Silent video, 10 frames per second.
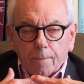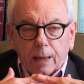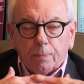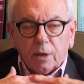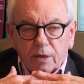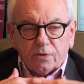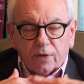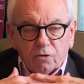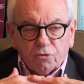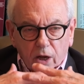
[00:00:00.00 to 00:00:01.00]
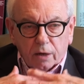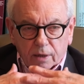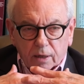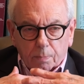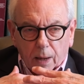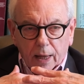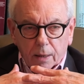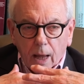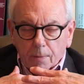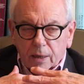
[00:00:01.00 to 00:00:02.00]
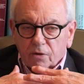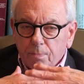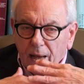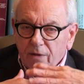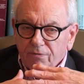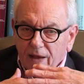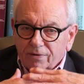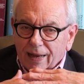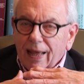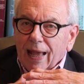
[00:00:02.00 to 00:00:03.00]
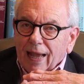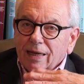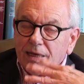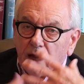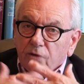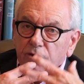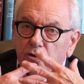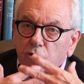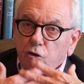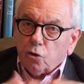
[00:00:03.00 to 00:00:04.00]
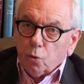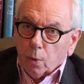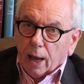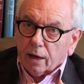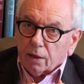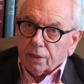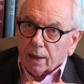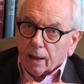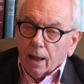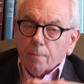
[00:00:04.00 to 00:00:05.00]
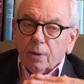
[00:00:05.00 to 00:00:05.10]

People are disenchanted by it because manifestly it doesn't do anything.